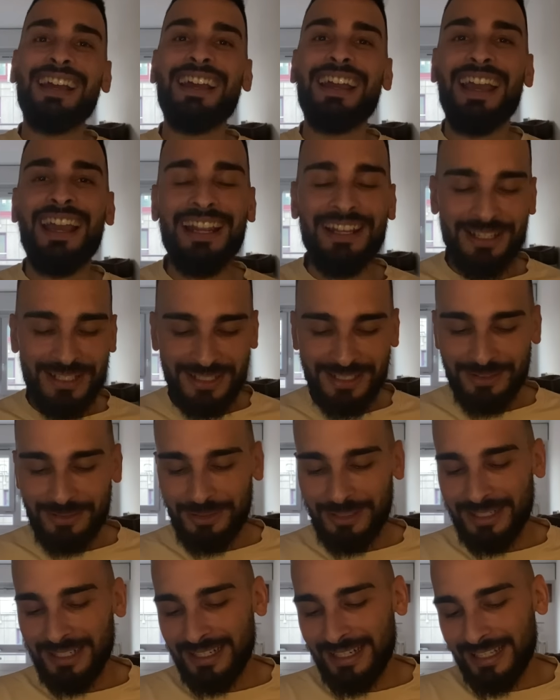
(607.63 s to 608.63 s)
And
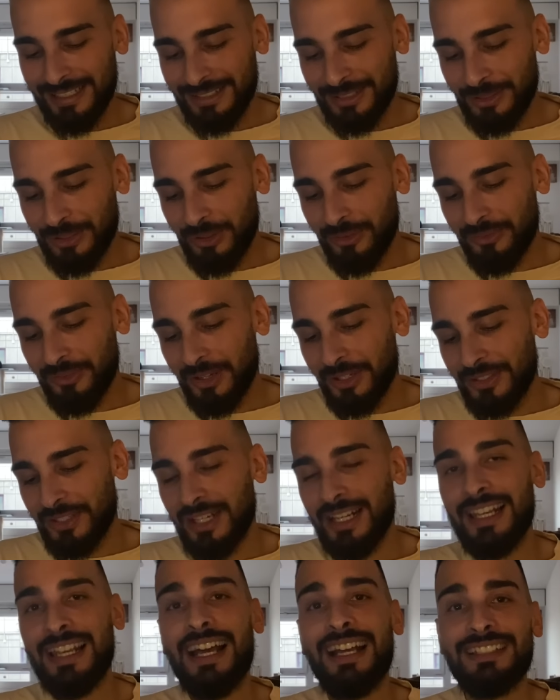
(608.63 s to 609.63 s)
let's go for
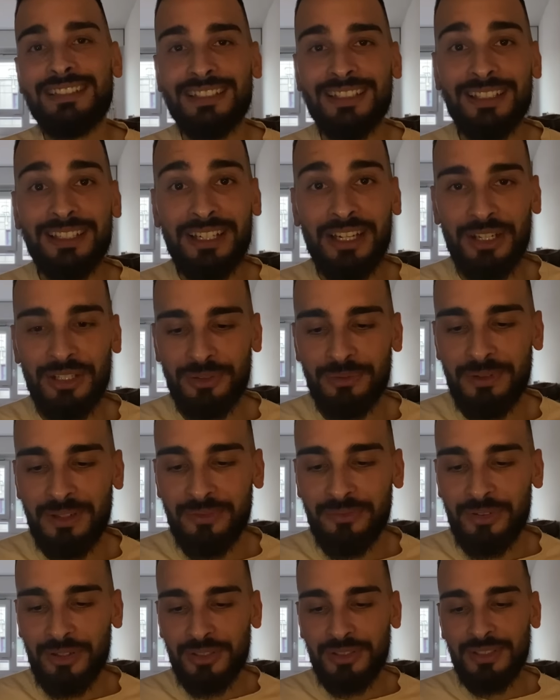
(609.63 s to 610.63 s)
the last country
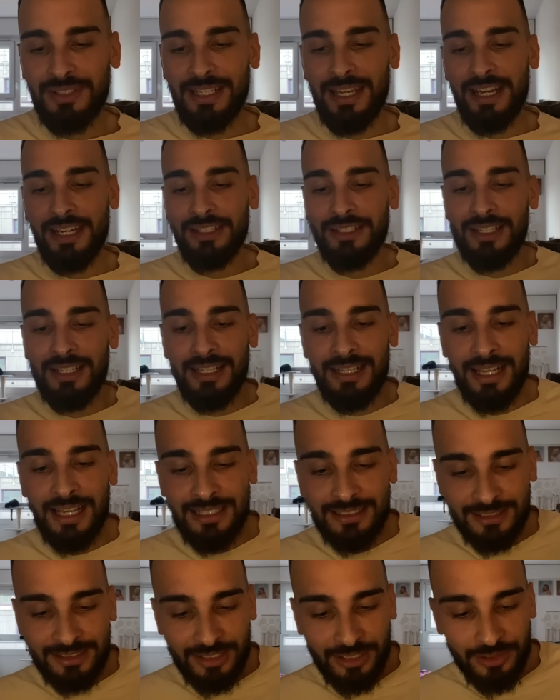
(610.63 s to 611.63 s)
for today. The
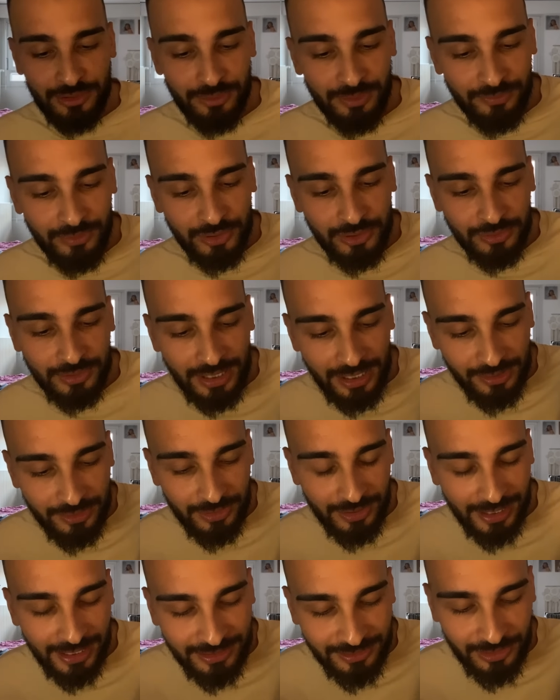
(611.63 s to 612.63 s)
last country for
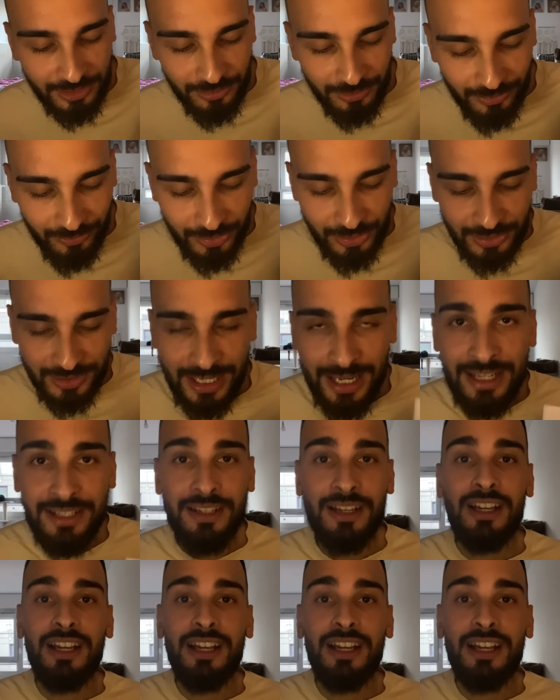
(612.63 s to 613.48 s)
today.